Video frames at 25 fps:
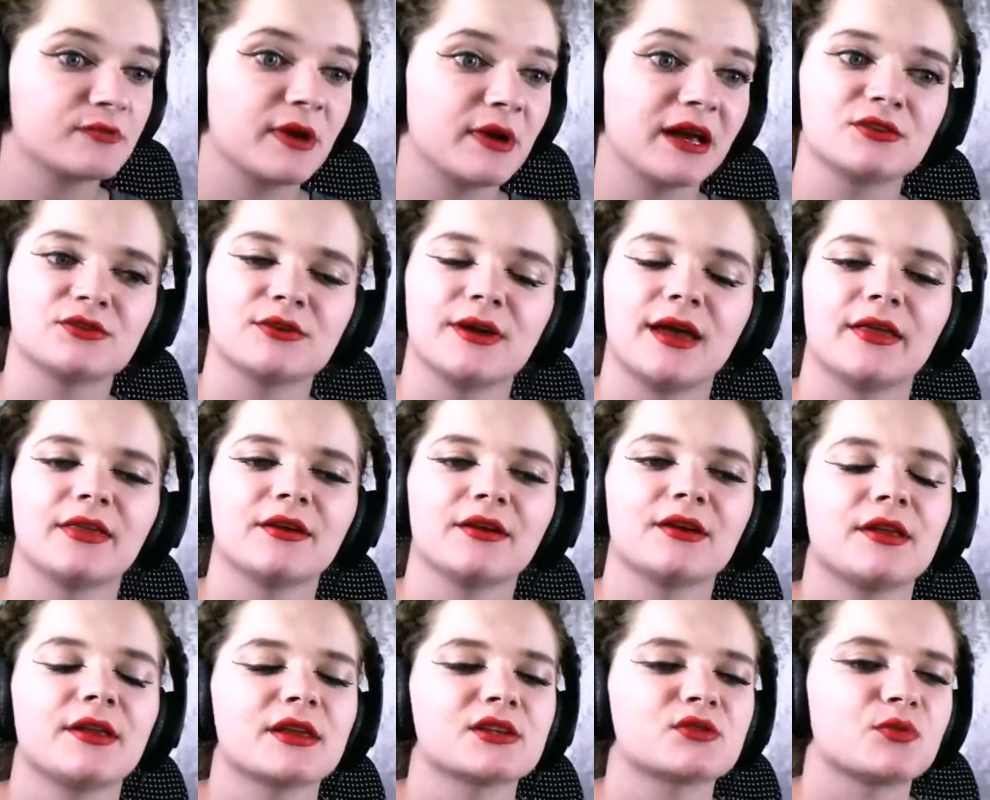back
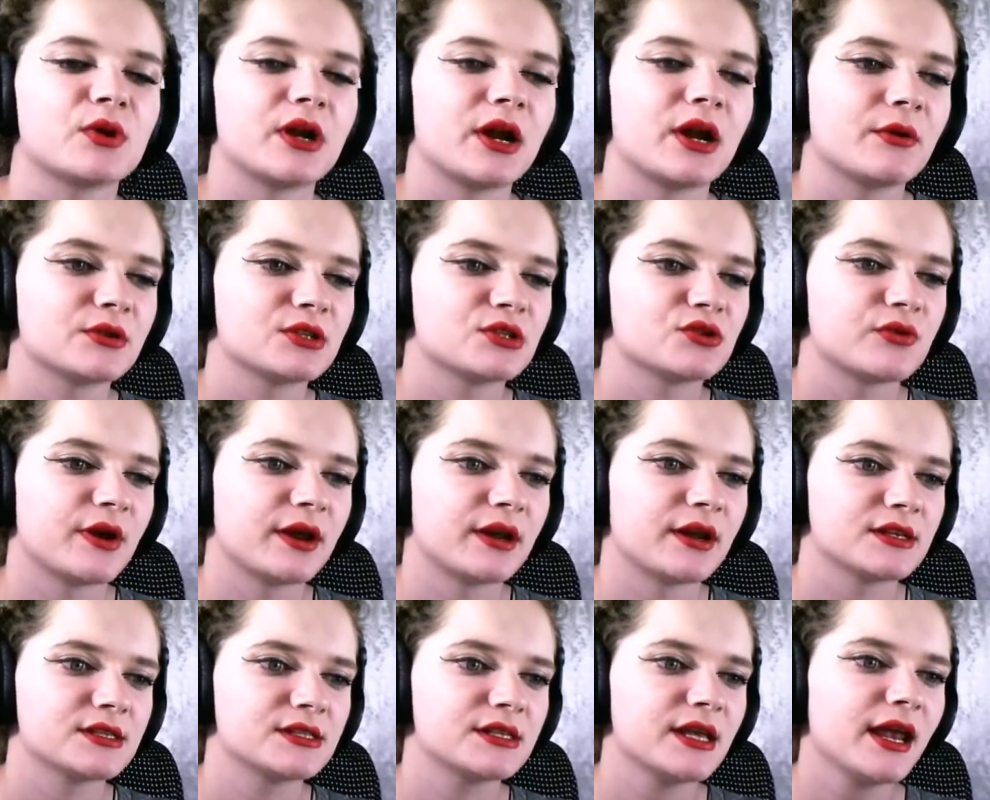together, that's what I was
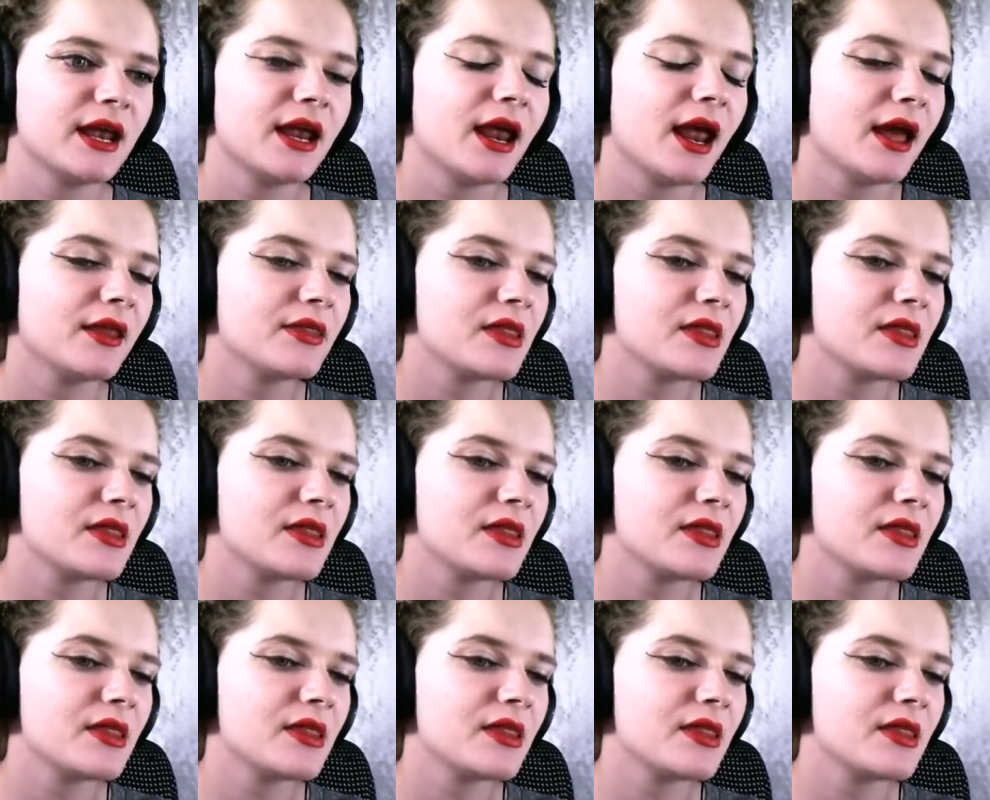trying to say,